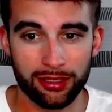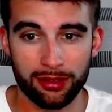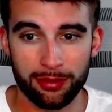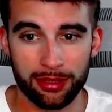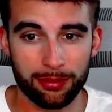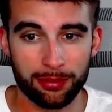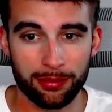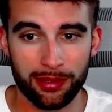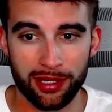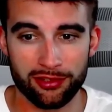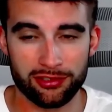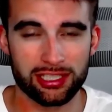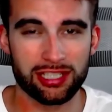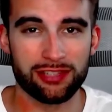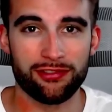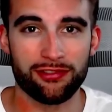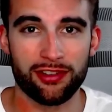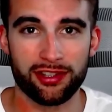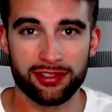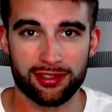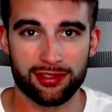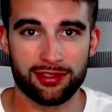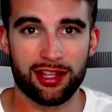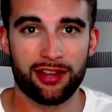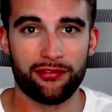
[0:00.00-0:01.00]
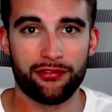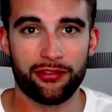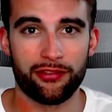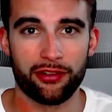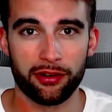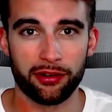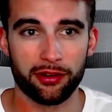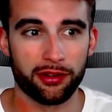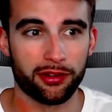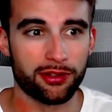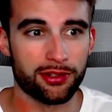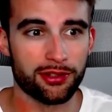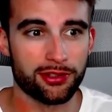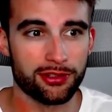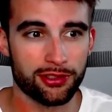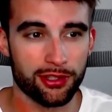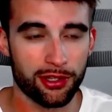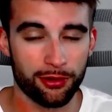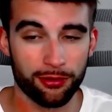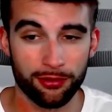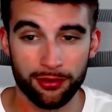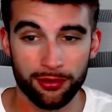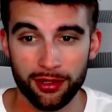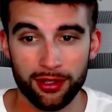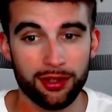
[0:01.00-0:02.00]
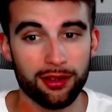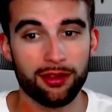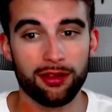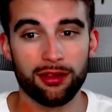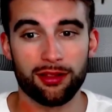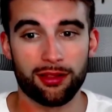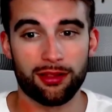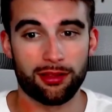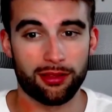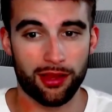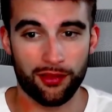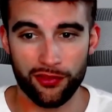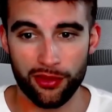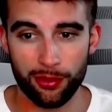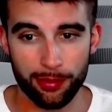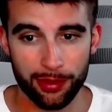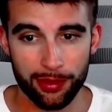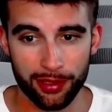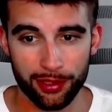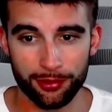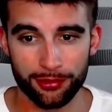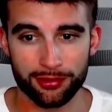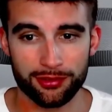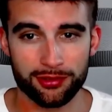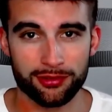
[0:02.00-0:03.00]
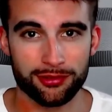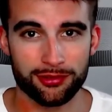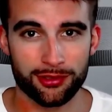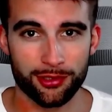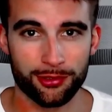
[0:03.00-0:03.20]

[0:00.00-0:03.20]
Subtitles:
I mean, the Browns' defense is not very good. So love the Bills.